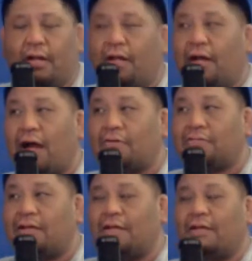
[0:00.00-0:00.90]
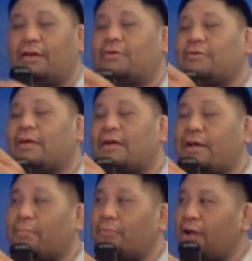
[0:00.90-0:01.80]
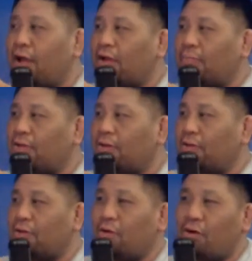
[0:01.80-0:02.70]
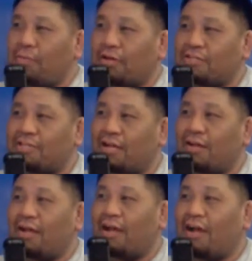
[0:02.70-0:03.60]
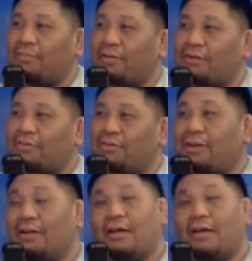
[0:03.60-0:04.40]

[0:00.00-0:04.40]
I was, you know, they're like, bro, how come you know all about the shit? How come you don't do it?